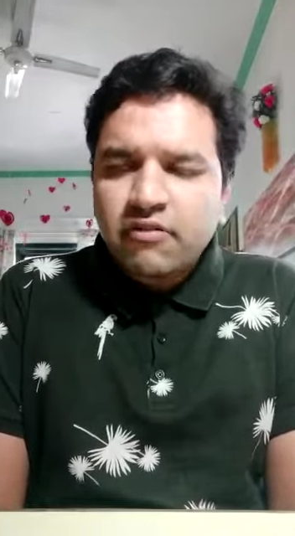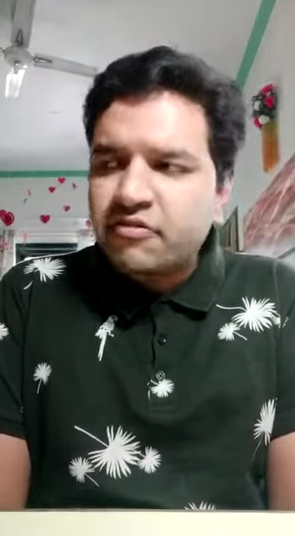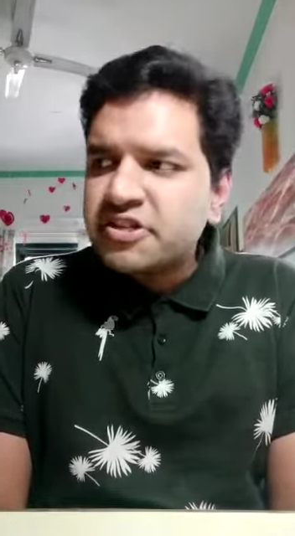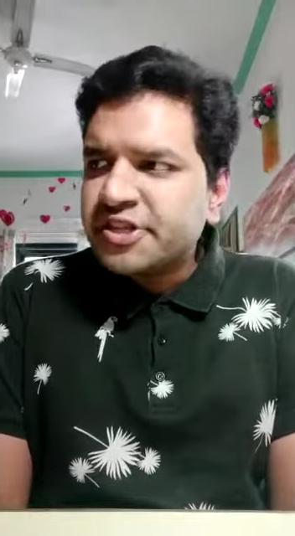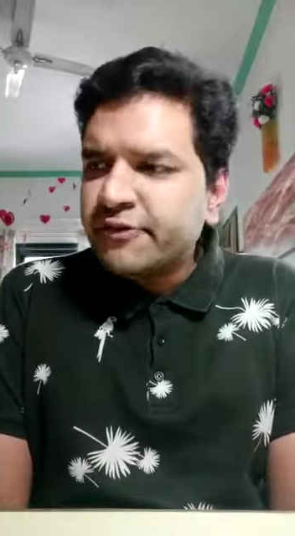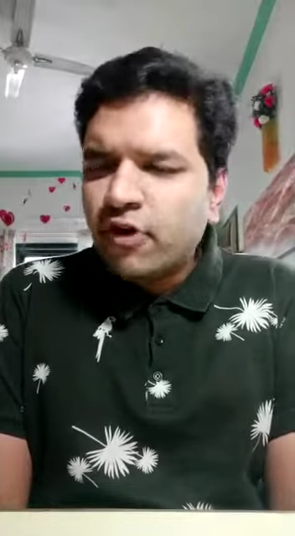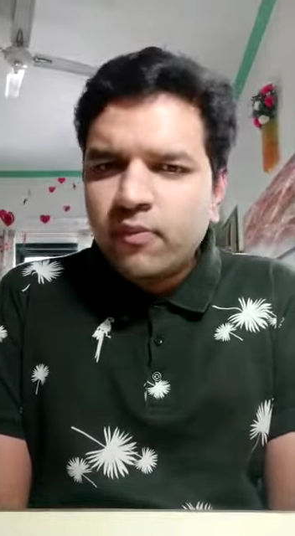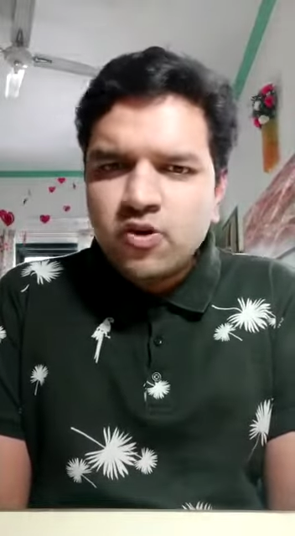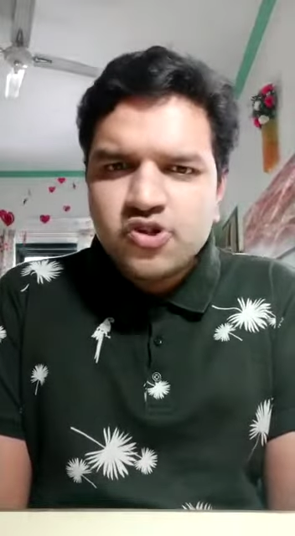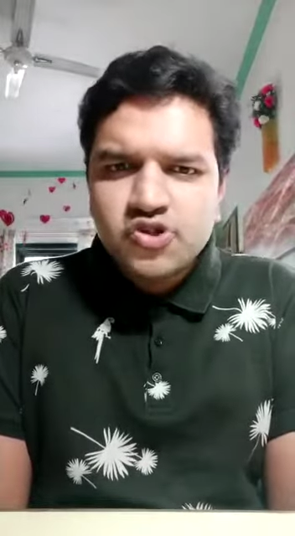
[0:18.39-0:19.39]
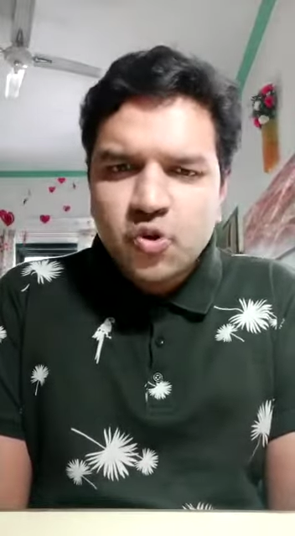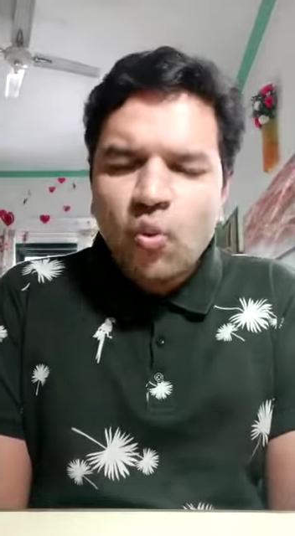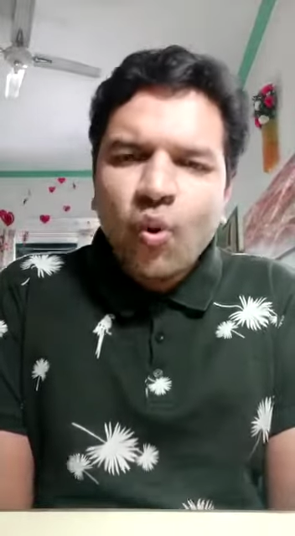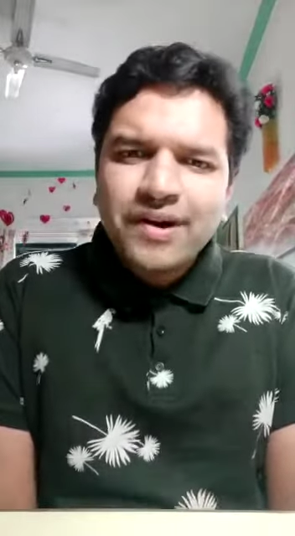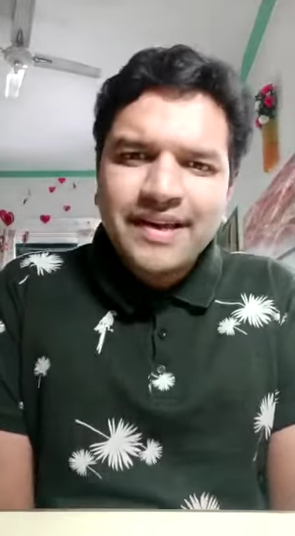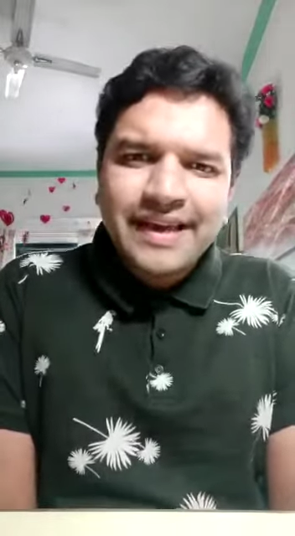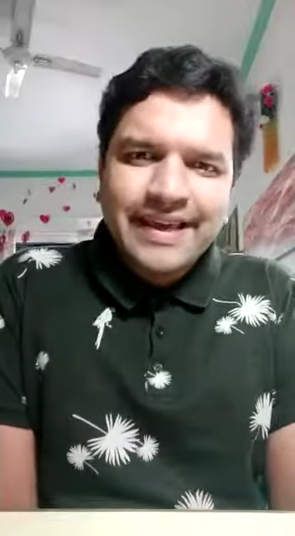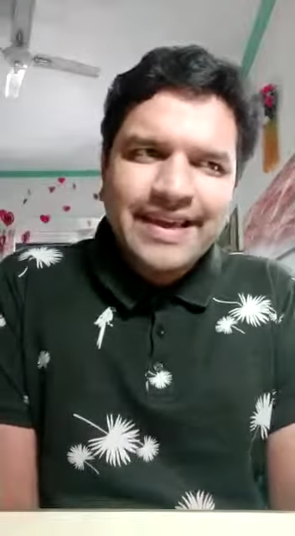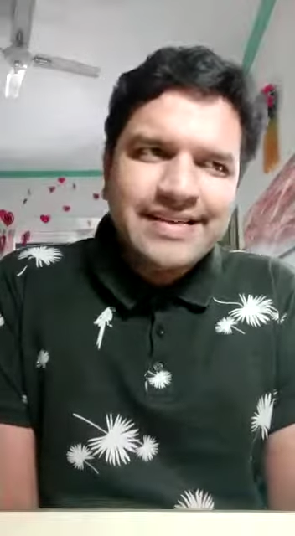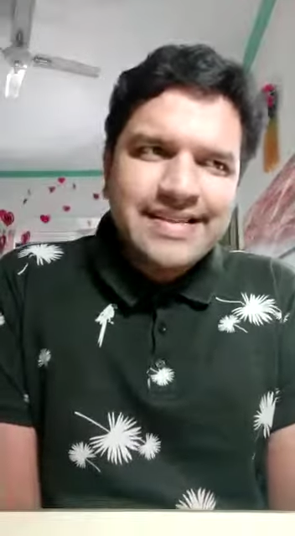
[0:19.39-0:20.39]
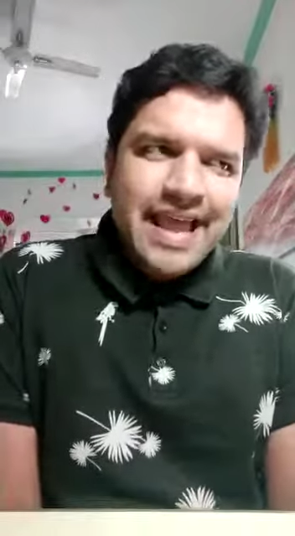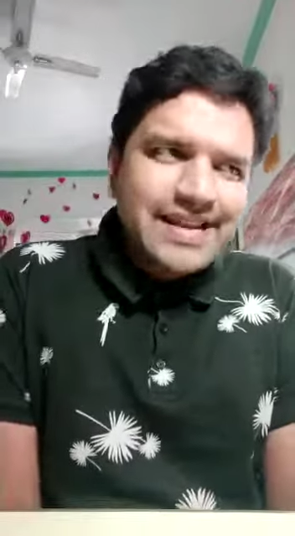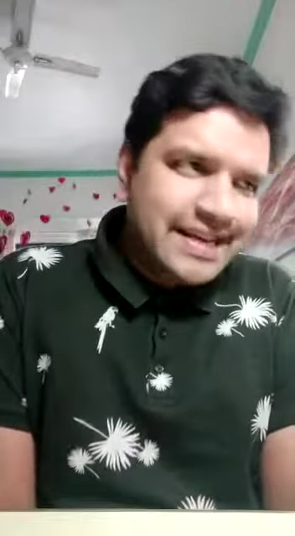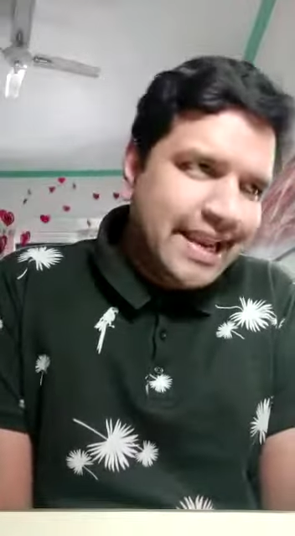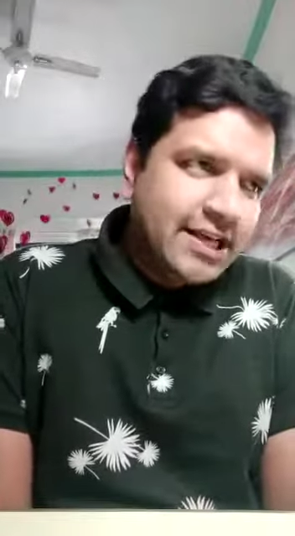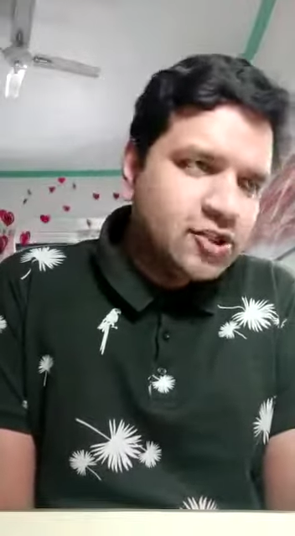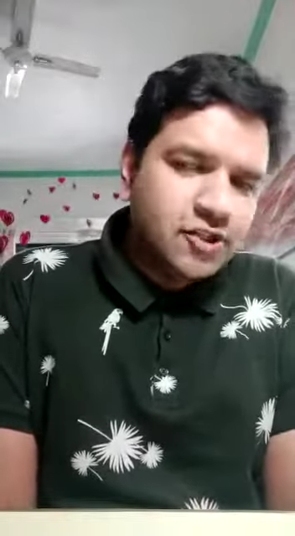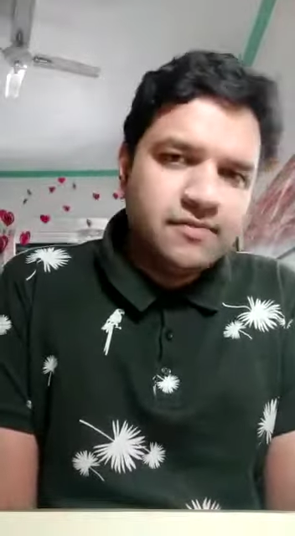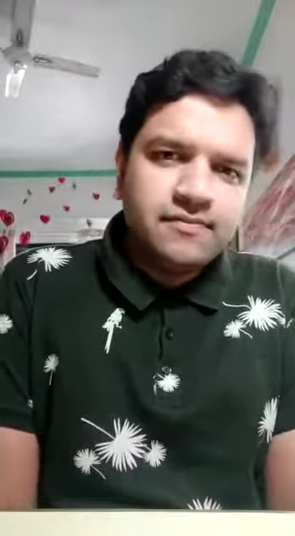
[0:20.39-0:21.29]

First and foremost, what is an election?